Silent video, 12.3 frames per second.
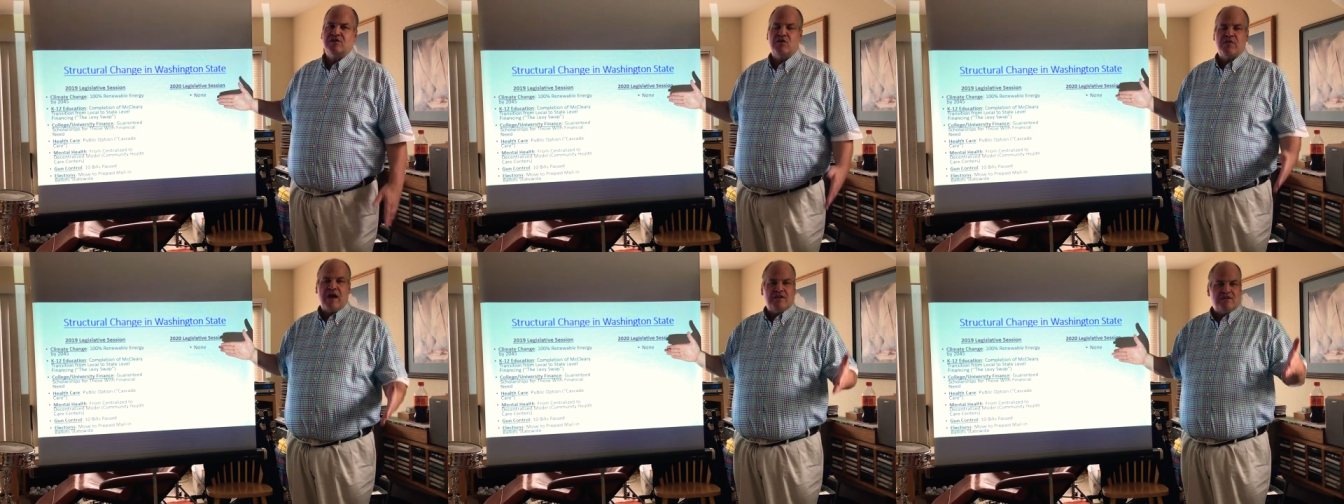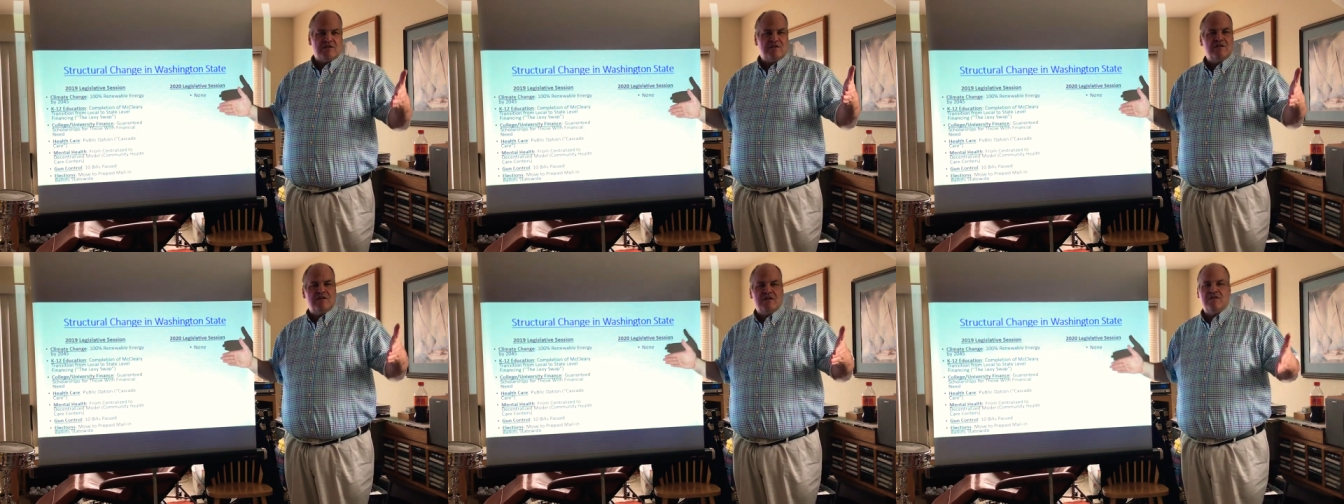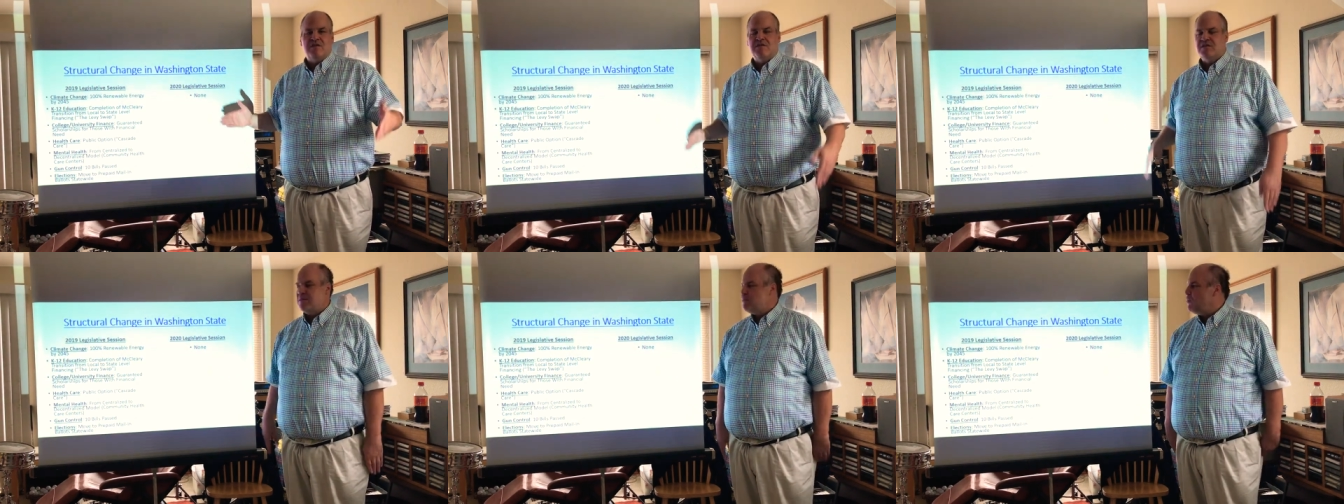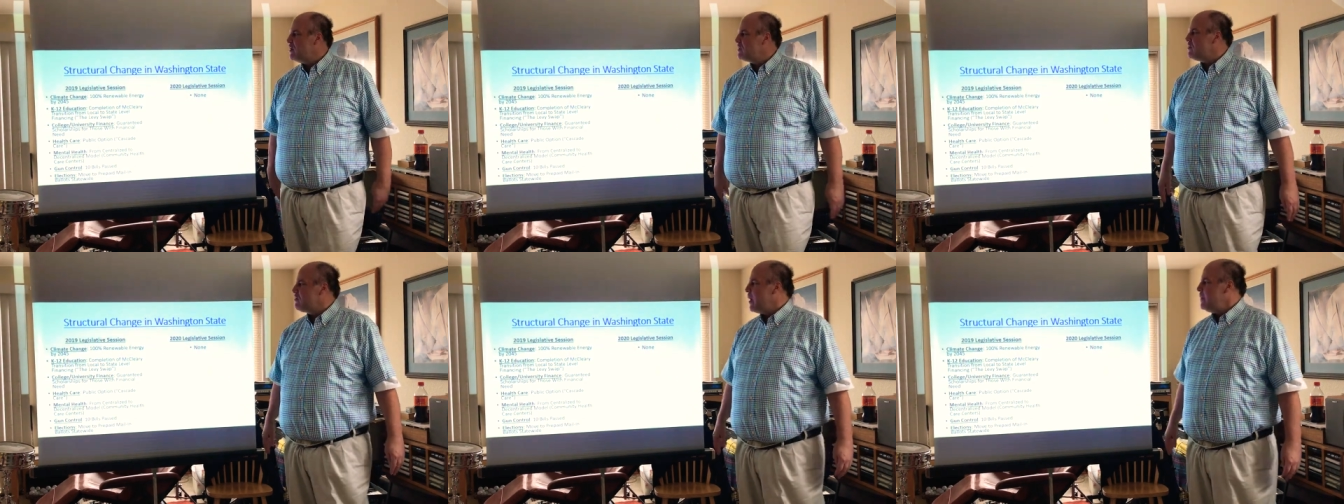So that's the
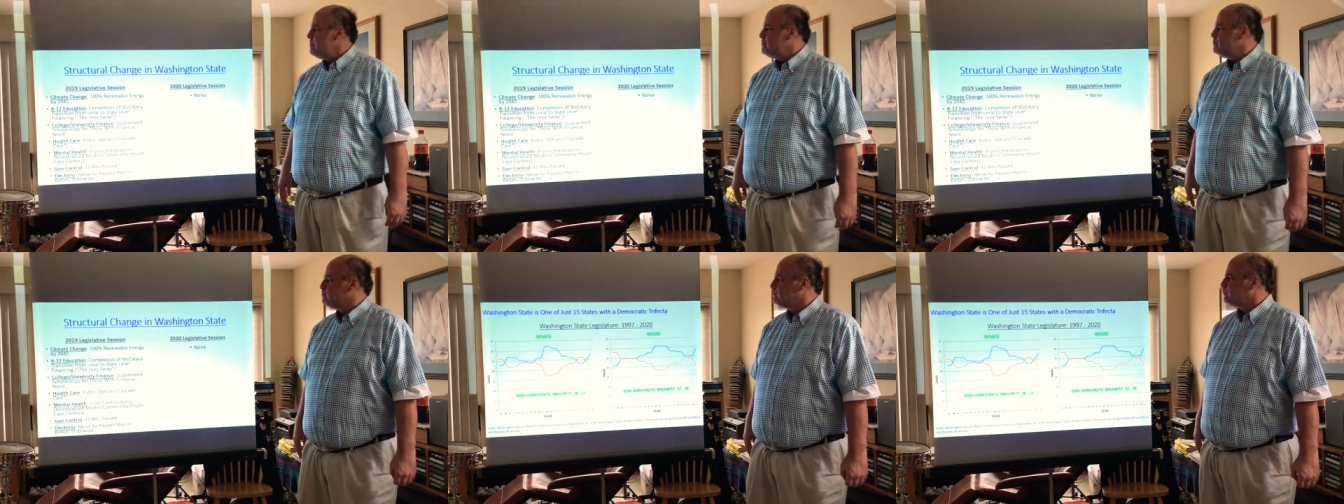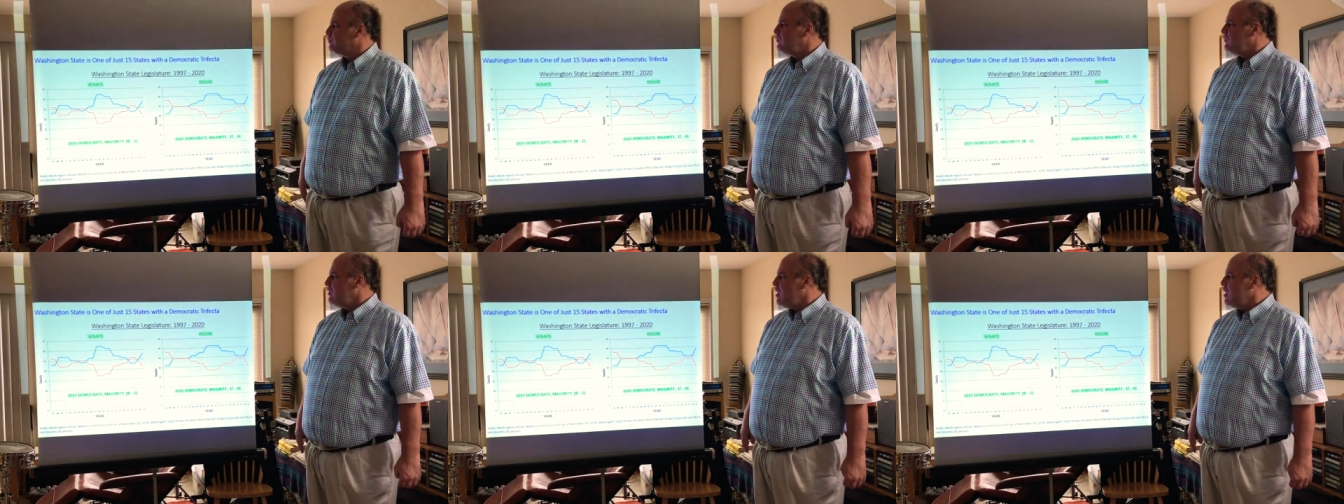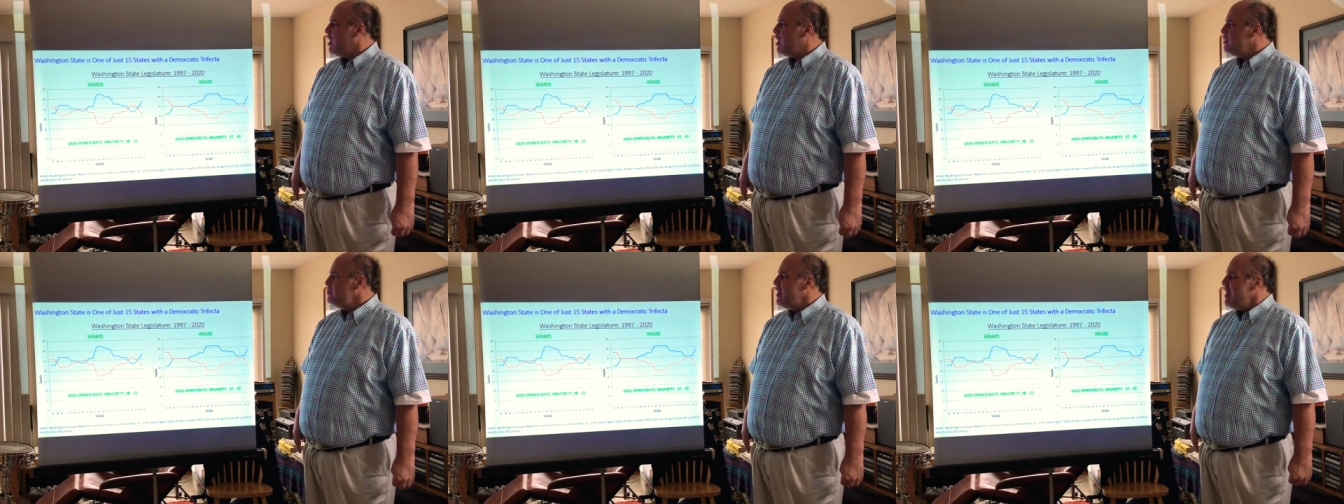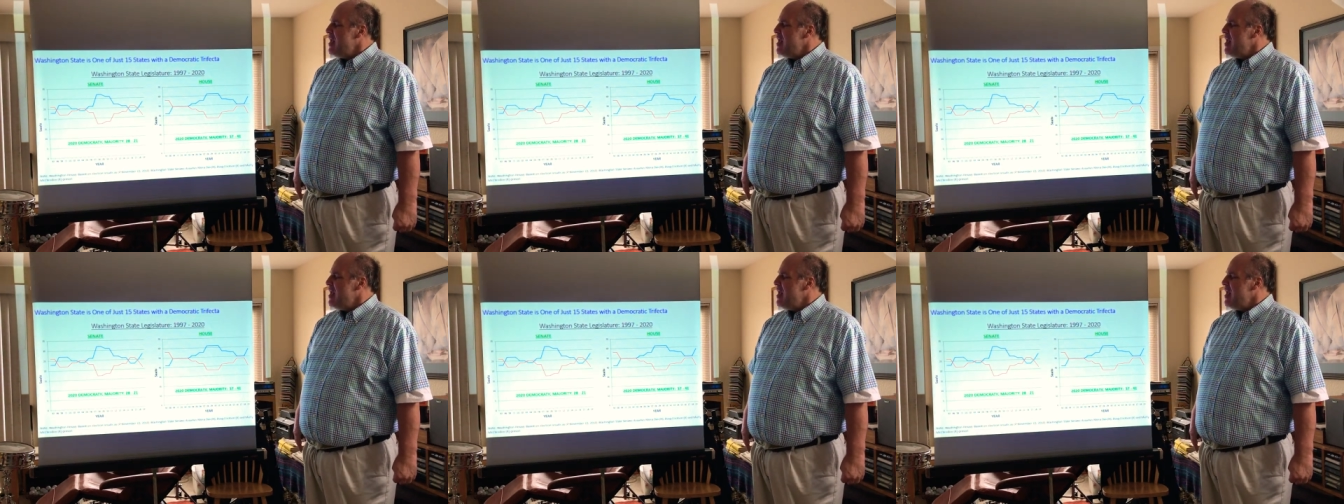point, okay?